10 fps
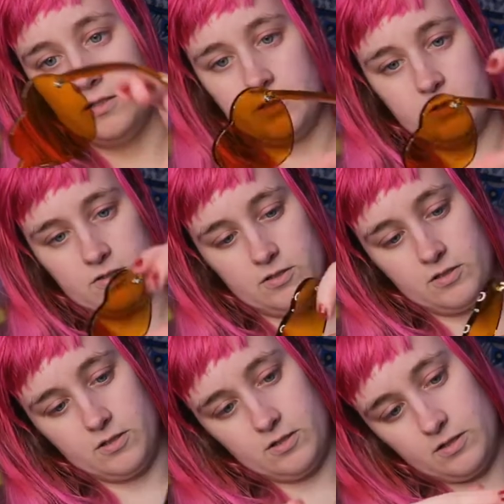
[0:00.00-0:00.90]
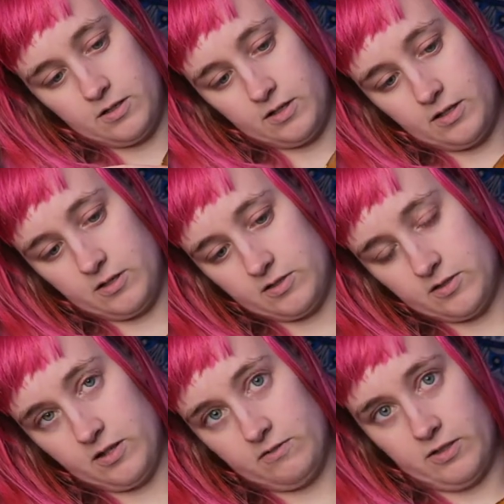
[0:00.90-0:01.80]
Now these
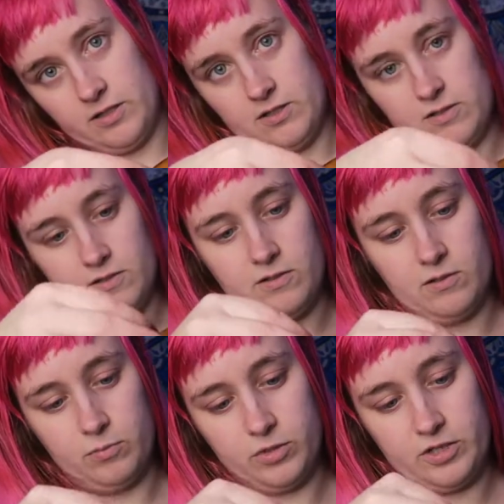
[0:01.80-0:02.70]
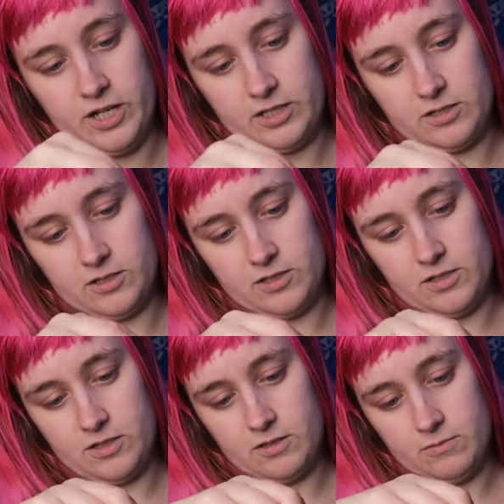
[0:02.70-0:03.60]
also have like these little protectors
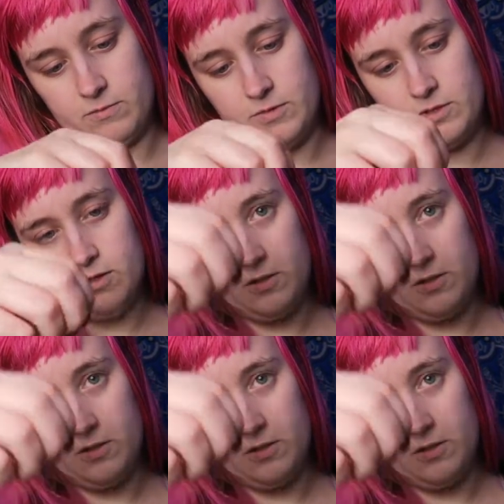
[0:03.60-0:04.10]
on them.